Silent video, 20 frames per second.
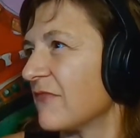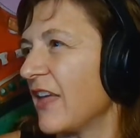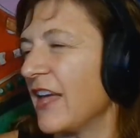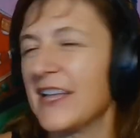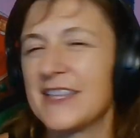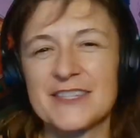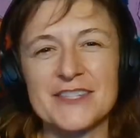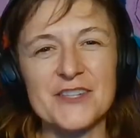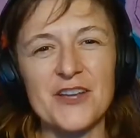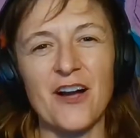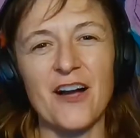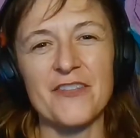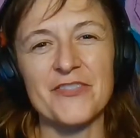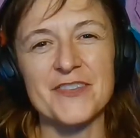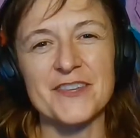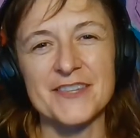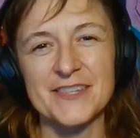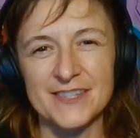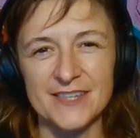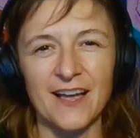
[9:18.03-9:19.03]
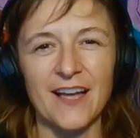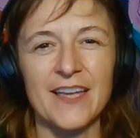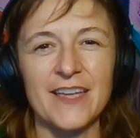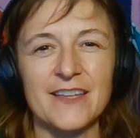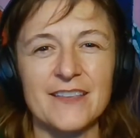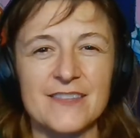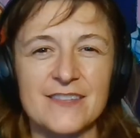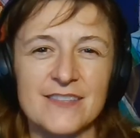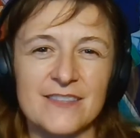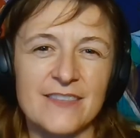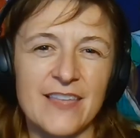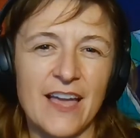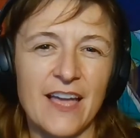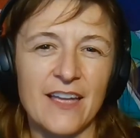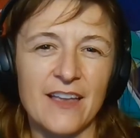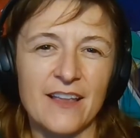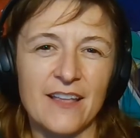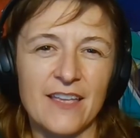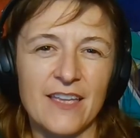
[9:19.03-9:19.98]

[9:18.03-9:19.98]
it's not the science that